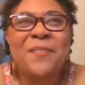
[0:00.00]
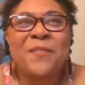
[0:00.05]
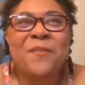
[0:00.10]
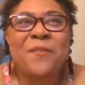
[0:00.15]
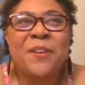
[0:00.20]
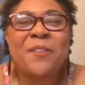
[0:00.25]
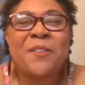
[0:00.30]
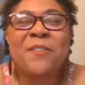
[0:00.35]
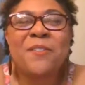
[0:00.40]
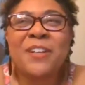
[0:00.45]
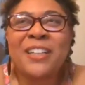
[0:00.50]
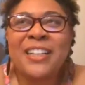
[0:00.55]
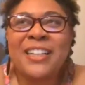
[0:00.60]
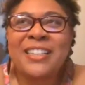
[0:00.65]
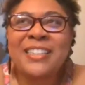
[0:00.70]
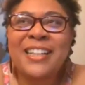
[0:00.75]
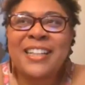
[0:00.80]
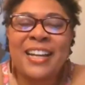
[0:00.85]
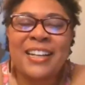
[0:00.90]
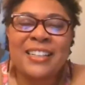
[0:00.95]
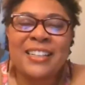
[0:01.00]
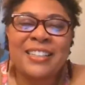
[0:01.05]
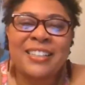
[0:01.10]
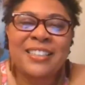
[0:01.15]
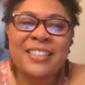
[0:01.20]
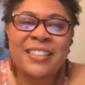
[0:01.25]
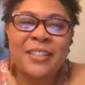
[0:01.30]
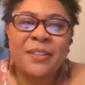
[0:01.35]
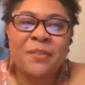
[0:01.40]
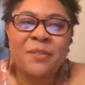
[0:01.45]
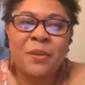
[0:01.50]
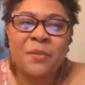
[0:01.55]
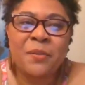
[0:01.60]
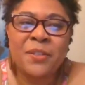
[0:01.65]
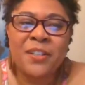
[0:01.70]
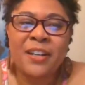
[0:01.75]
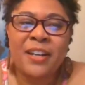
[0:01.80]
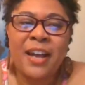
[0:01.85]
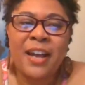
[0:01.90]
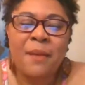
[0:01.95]
really excited to see what was
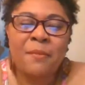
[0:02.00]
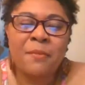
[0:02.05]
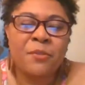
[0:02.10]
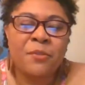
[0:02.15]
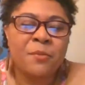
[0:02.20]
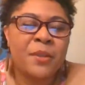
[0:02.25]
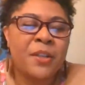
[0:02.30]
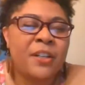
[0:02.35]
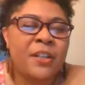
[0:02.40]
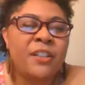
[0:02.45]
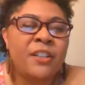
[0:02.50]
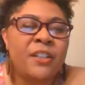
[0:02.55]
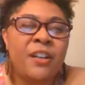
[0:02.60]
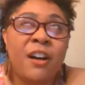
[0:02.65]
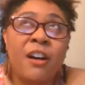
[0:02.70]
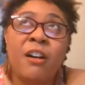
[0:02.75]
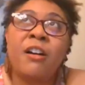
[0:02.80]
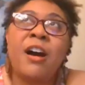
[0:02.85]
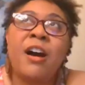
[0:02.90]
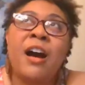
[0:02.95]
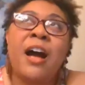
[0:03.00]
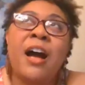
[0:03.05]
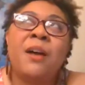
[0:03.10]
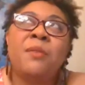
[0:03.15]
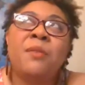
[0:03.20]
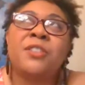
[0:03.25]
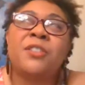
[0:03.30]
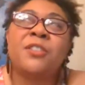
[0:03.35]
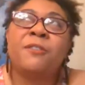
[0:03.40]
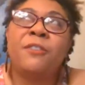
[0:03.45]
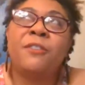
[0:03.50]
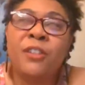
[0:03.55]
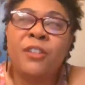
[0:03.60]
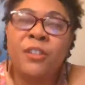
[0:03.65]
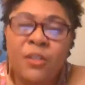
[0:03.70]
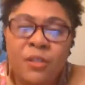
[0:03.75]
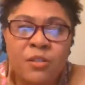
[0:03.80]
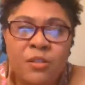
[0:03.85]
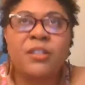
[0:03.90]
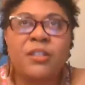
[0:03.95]
going to happen from there. And y'all, I was
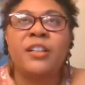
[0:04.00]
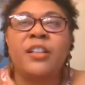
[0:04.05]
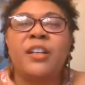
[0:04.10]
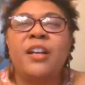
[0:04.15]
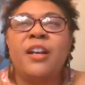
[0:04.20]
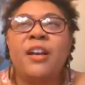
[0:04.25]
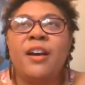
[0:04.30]
floored.